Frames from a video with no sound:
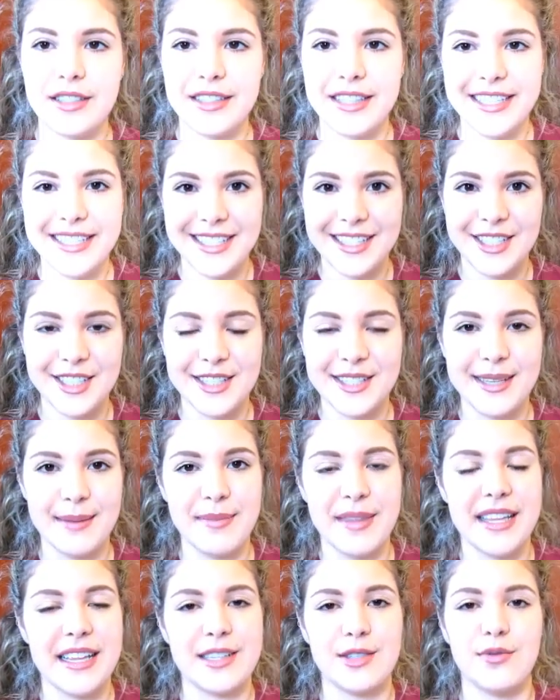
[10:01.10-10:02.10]
This is just
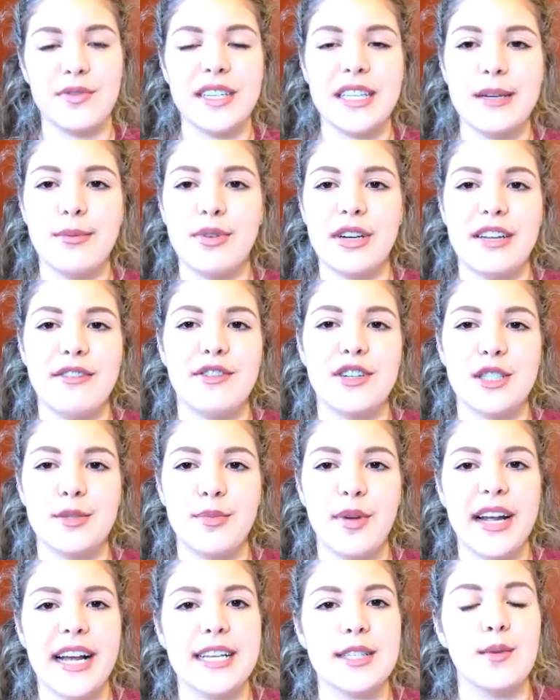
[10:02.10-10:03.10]
something that's really pretty for
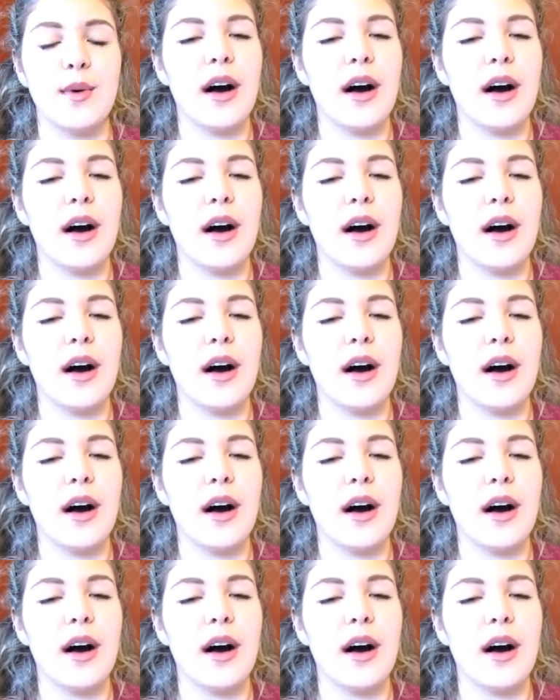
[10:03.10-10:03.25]
spring as